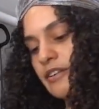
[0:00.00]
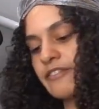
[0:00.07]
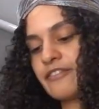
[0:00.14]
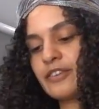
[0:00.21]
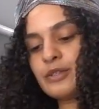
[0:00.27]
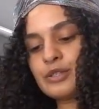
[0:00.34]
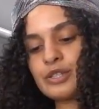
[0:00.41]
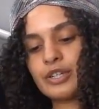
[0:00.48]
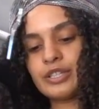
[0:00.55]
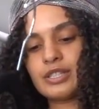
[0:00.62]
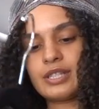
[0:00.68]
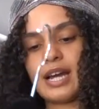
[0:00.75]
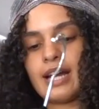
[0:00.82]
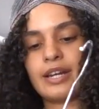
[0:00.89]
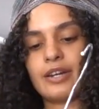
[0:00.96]
are a few
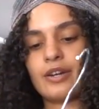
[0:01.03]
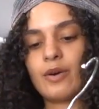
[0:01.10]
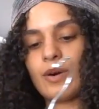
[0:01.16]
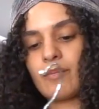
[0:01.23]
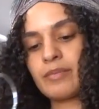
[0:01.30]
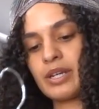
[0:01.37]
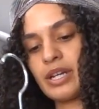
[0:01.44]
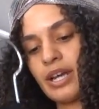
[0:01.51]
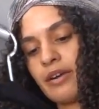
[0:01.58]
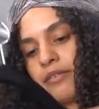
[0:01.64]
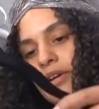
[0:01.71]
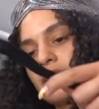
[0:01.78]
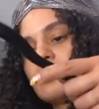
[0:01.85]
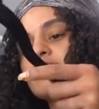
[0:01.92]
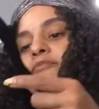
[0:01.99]
skirts I know I'm gonna get
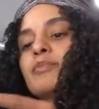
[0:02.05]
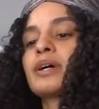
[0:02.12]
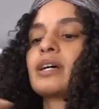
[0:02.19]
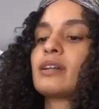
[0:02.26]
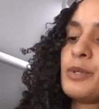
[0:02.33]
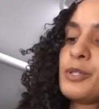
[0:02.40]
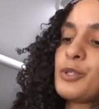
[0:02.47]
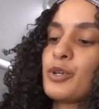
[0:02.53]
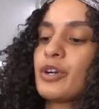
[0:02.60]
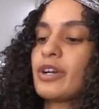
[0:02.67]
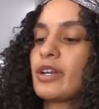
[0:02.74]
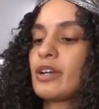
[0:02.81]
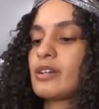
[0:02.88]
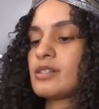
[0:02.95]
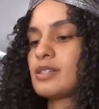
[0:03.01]
rid of, but majority are